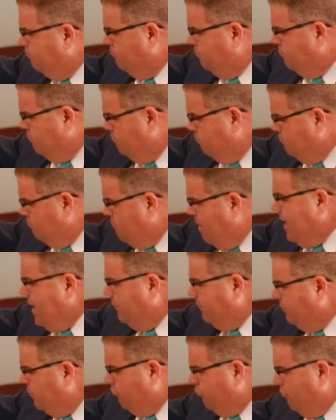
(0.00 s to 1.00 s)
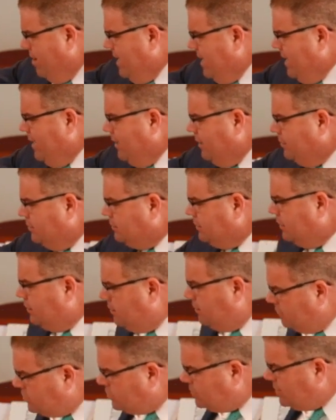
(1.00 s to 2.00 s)
make the rings and the
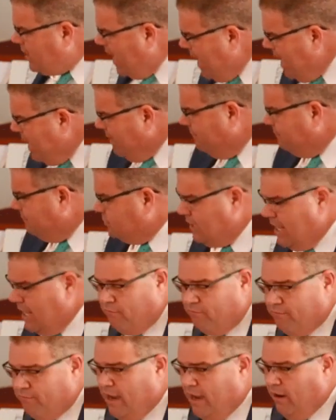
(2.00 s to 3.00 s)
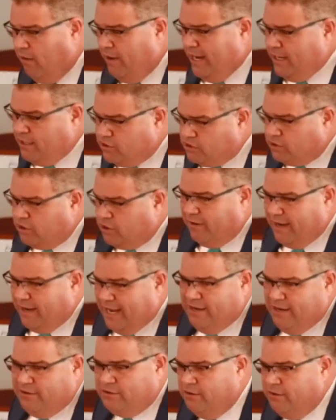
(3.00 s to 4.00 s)
staves that they'll insert
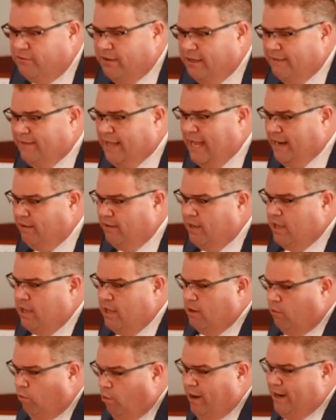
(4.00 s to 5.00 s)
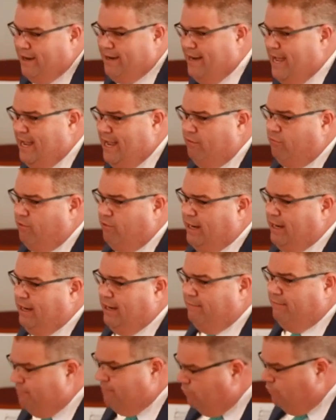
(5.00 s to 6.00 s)
into it that one day when, it,
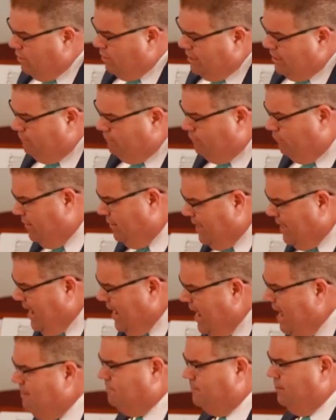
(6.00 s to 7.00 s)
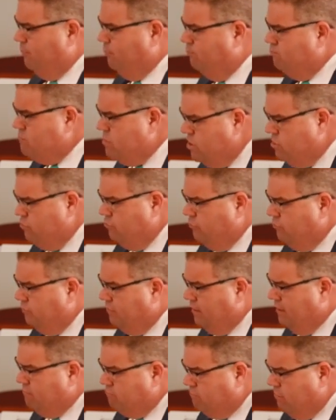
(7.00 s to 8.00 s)
when, when they have to move
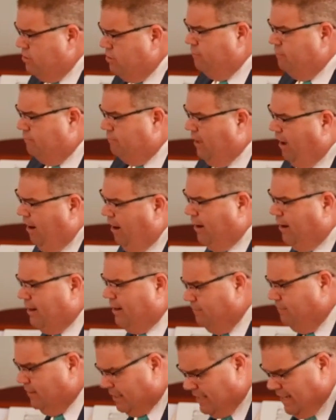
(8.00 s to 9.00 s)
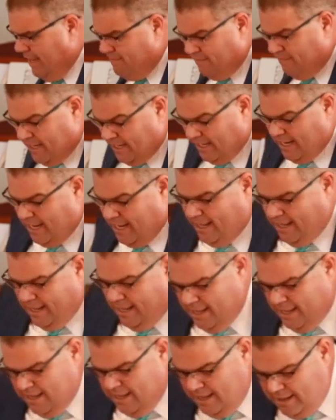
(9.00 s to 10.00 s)
and move the Ark of the Covenant,
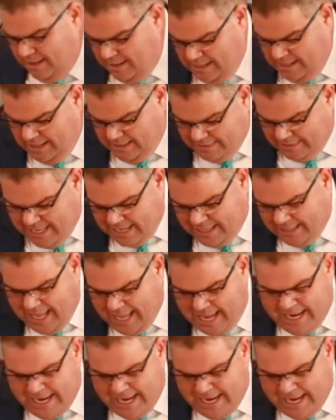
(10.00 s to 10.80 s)
that they can